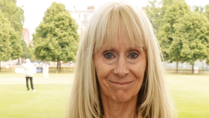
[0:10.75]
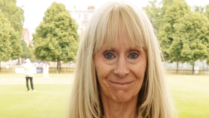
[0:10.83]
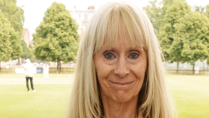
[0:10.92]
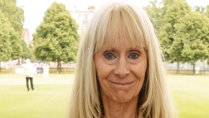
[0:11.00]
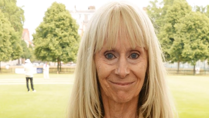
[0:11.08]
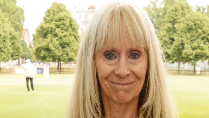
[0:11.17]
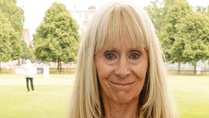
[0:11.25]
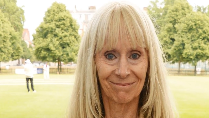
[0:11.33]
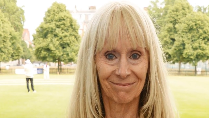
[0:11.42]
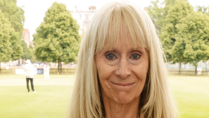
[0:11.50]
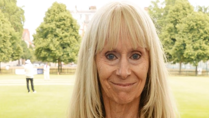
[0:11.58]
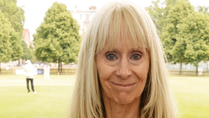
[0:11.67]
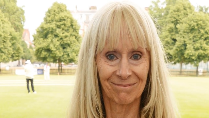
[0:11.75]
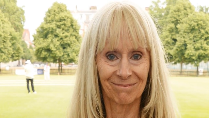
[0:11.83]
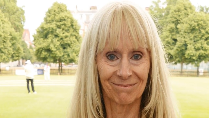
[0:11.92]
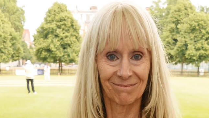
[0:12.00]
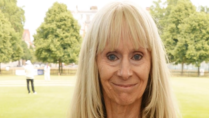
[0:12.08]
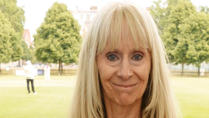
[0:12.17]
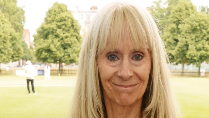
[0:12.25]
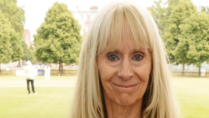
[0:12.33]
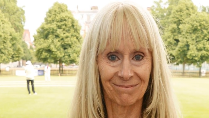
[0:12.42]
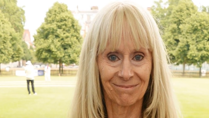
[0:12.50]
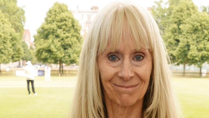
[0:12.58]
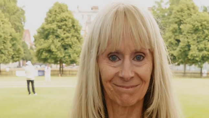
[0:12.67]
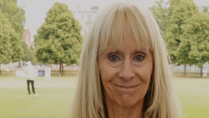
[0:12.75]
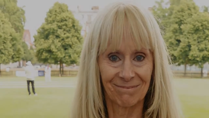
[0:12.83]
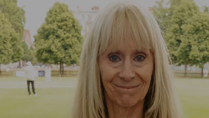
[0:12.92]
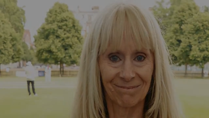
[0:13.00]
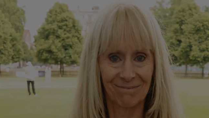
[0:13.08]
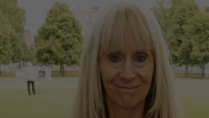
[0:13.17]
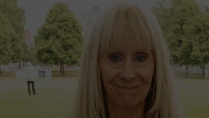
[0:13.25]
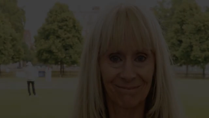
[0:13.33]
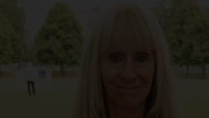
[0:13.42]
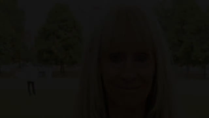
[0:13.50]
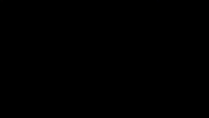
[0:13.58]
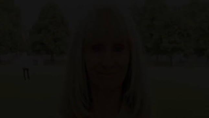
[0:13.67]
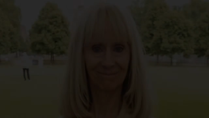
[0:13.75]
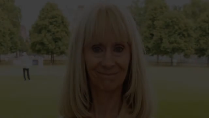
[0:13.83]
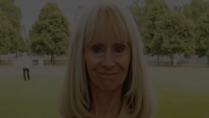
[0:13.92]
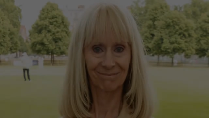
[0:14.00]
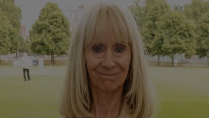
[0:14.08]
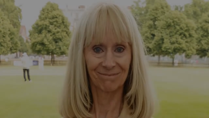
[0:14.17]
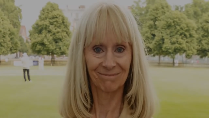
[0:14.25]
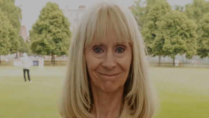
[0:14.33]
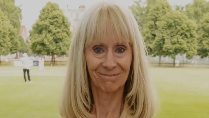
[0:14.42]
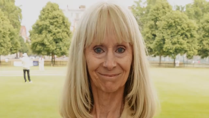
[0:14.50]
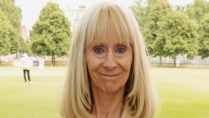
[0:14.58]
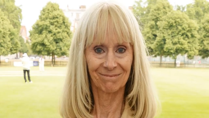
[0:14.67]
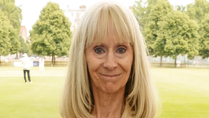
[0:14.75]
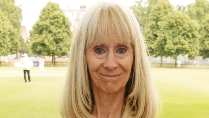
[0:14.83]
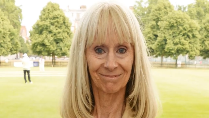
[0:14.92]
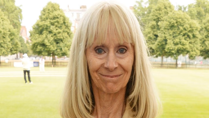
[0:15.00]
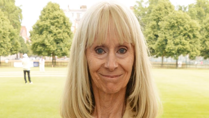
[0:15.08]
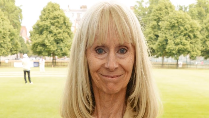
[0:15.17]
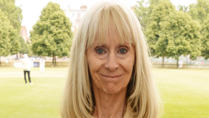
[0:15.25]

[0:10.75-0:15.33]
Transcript: Nothing is said.